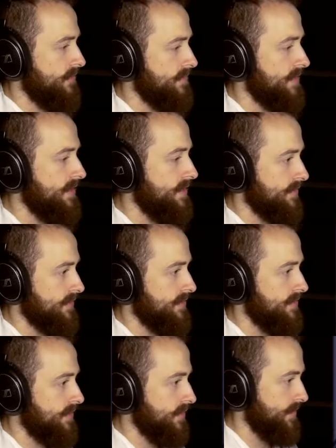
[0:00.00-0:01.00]
from here.
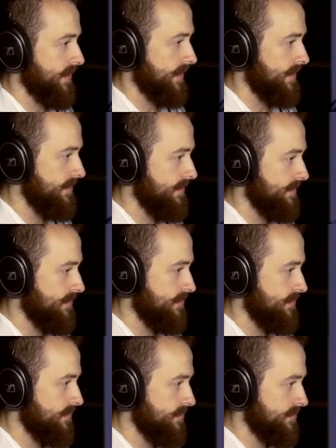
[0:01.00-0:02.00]
Okay.
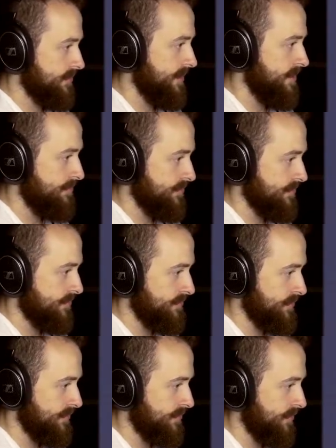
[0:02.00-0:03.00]
Oh, there's campers in the
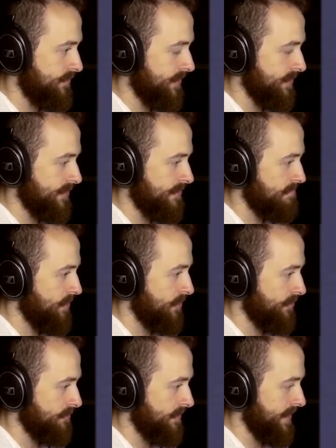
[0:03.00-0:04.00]
woods. Hopefully I don't get
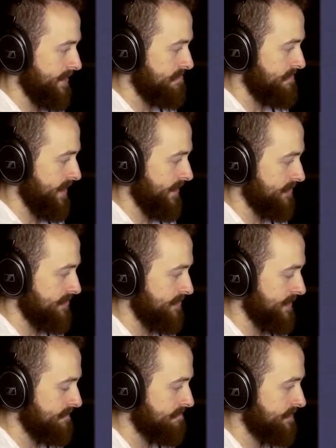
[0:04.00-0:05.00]
murdered by any bears. I
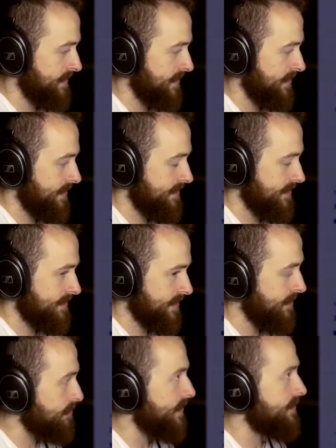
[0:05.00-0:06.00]
mean, that's
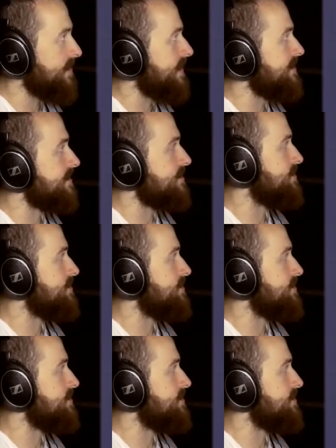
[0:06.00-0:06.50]
like a weird thing to